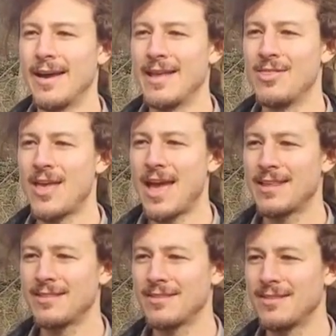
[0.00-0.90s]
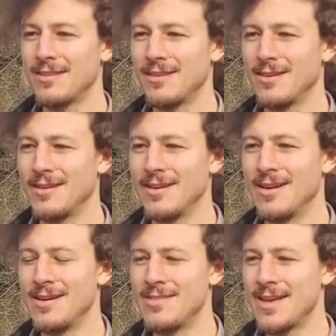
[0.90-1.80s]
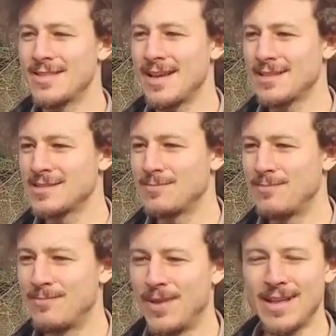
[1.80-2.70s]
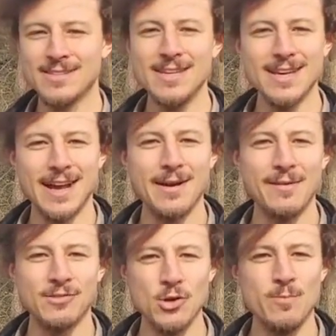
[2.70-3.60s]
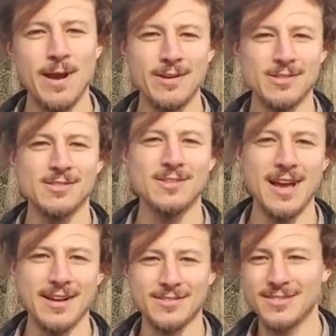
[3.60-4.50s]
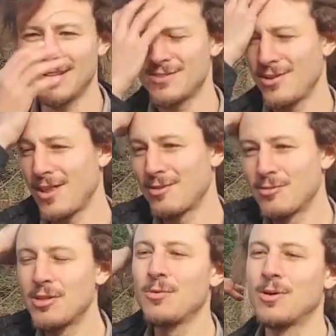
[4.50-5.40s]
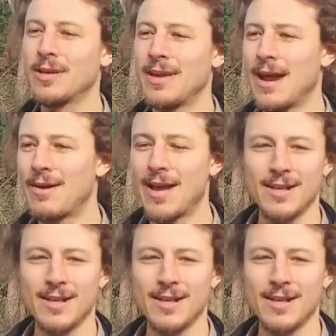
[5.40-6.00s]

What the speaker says: And then that's it. I have 2 pairs of socks. That's all I really want to carry.